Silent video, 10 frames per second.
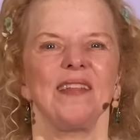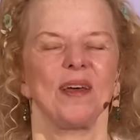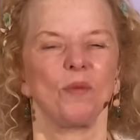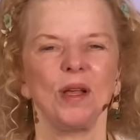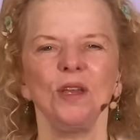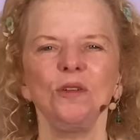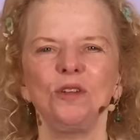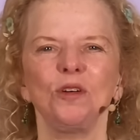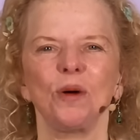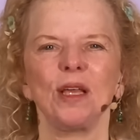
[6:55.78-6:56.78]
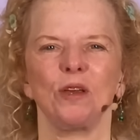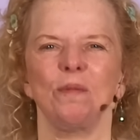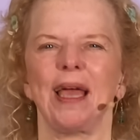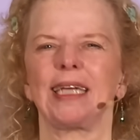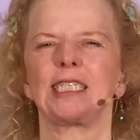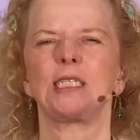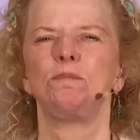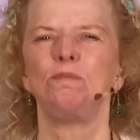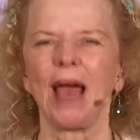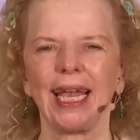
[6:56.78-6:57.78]
That when you do it, you make
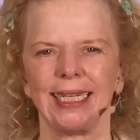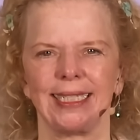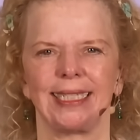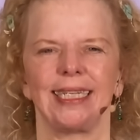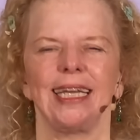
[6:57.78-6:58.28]
space